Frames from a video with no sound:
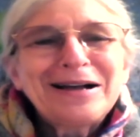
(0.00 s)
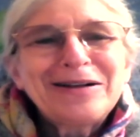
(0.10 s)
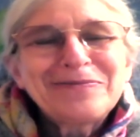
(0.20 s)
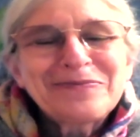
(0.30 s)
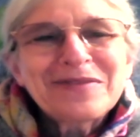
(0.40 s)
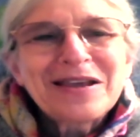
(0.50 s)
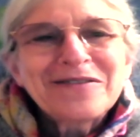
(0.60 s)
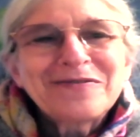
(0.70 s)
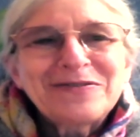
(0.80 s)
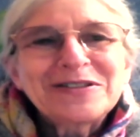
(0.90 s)
um,
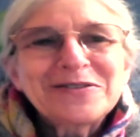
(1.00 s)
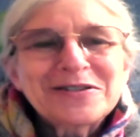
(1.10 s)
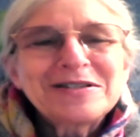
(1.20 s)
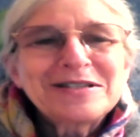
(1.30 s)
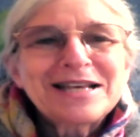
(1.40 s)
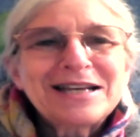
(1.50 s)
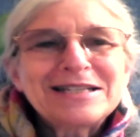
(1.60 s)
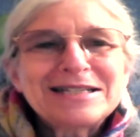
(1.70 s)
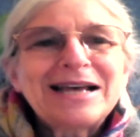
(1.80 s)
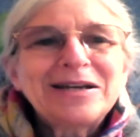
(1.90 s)
revolutions. That
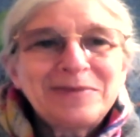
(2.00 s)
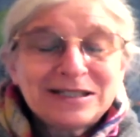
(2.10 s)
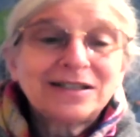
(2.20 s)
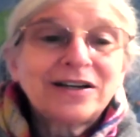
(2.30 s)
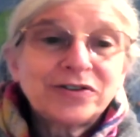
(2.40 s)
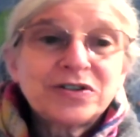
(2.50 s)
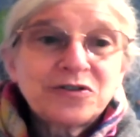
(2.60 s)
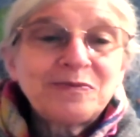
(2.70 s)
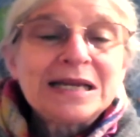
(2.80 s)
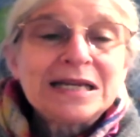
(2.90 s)
is, Latin American
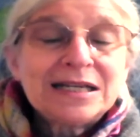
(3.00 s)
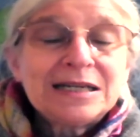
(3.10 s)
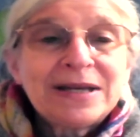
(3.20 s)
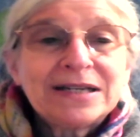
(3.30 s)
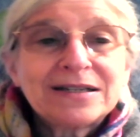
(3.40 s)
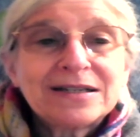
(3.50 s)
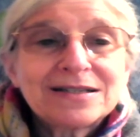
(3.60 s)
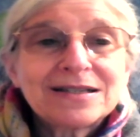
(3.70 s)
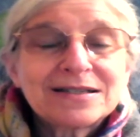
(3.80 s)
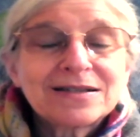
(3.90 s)
countries have been independent
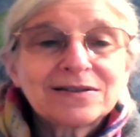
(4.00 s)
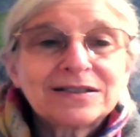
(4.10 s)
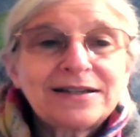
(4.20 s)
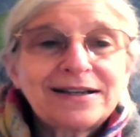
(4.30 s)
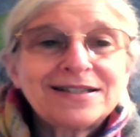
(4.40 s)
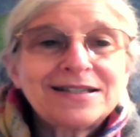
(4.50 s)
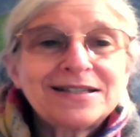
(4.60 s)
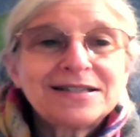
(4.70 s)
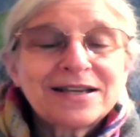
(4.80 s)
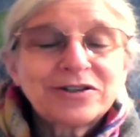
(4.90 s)
since the early
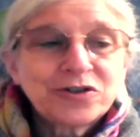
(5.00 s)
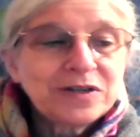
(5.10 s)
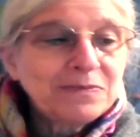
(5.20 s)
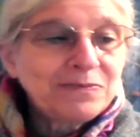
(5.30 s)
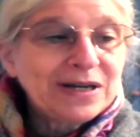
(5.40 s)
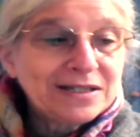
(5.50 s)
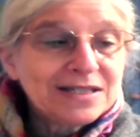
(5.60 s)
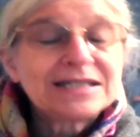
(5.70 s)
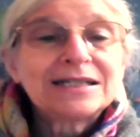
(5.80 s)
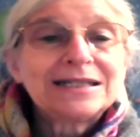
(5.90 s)
nineteenth century, but
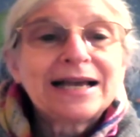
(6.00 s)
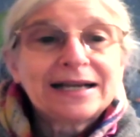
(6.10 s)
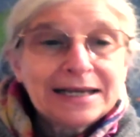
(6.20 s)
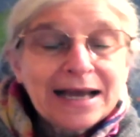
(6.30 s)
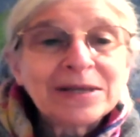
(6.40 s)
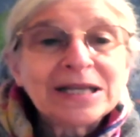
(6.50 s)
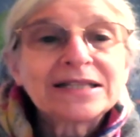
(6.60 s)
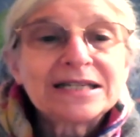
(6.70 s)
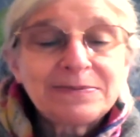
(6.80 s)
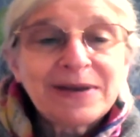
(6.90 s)
still
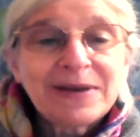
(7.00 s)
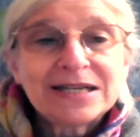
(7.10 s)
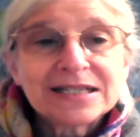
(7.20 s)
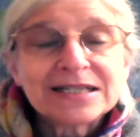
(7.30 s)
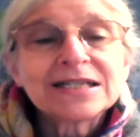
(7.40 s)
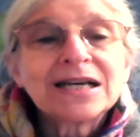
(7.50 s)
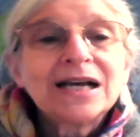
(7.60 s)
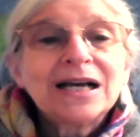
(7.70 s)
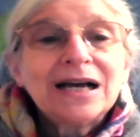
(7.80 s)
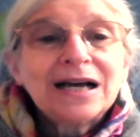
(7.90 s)
economically dependent.
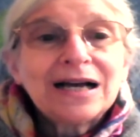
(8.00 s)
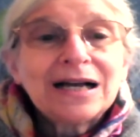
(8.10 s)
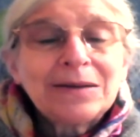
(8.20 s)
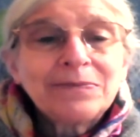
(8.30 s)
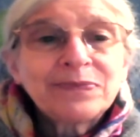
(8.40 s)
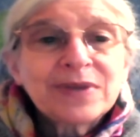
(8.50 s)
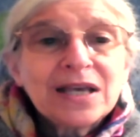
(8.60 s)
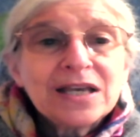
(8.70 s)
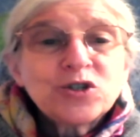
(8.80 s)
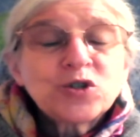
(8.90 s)
Um,
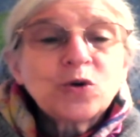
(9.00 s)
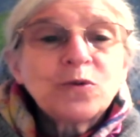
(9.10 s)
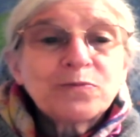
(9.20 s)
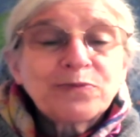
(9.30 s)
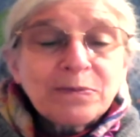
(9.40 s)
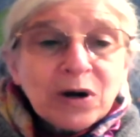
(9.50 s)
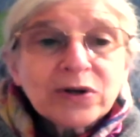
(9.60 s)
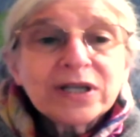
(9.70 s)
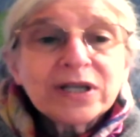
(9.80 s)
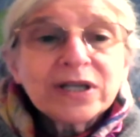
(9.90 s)
so
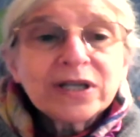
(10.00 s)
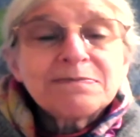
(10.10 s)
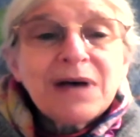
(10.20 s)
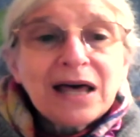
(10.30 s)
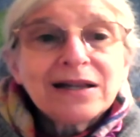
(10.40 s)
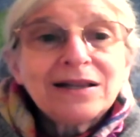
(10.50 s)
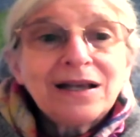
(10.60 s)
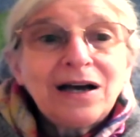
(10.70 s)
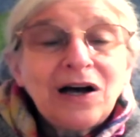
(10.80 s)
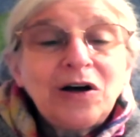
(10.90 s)
promoting its model
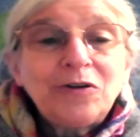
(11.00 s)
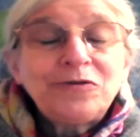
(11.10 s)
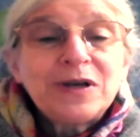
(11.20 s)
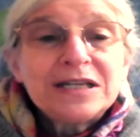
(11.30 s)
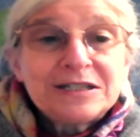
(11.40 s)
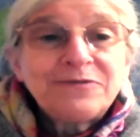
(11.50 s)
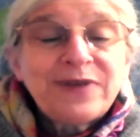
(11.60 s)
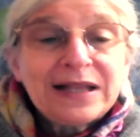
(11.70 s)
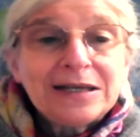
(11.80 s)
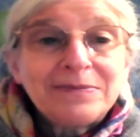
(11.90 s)
of
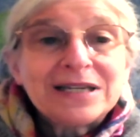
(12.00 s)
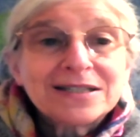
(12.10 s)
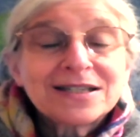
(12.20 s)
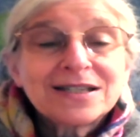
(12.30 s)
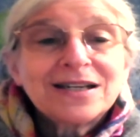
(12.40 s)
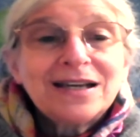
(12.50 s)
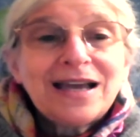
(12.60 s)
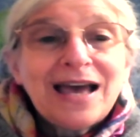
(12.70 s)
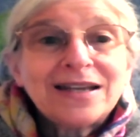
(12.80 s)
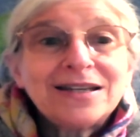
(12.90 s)
development
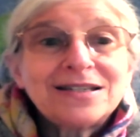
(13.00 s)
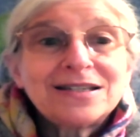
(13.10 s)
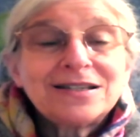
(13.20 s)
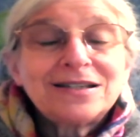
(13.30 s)
and